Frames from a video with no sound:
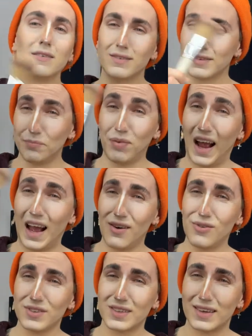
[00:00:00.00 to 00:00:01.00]
the
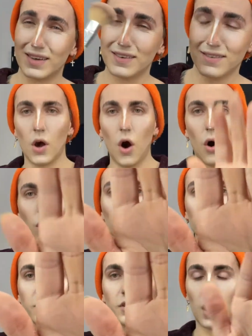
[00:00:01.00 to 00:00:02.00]
powder.
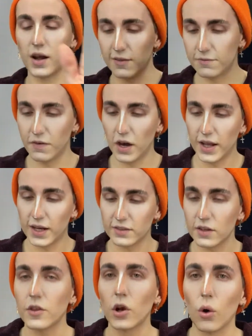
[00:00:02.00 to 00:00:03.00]
Halt! I have
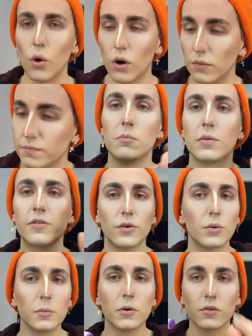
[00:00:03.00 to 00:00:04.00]
violated the law.
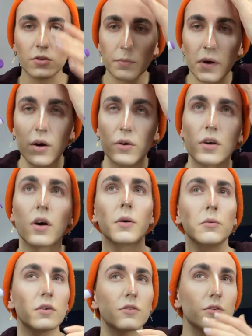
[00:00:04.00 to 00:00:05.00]
Before we move on to powder,
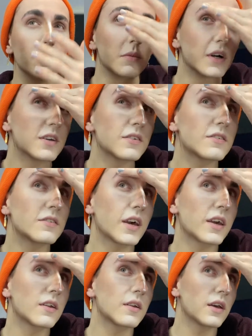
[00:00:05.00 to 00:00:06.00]
I'm going to do my
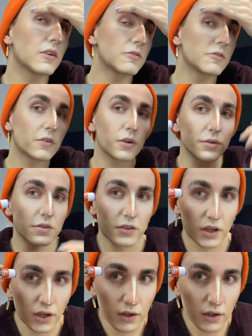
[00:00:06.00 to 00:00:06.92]
second layer of glue stick.